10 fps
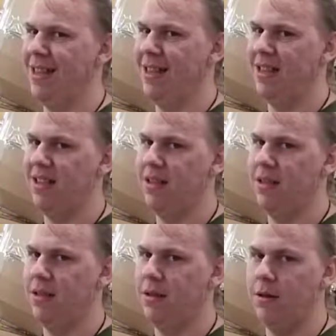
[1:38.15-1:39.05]
Pretty much,
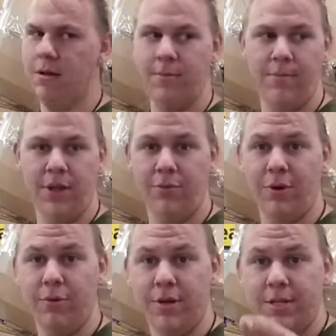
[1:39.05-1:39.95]
yeah. By the way,
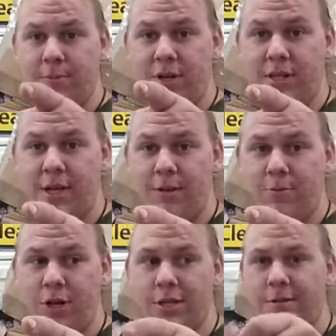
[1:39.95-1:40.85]
rest in peace, Adam
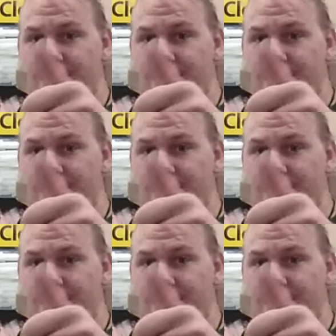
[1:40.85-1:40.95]
West.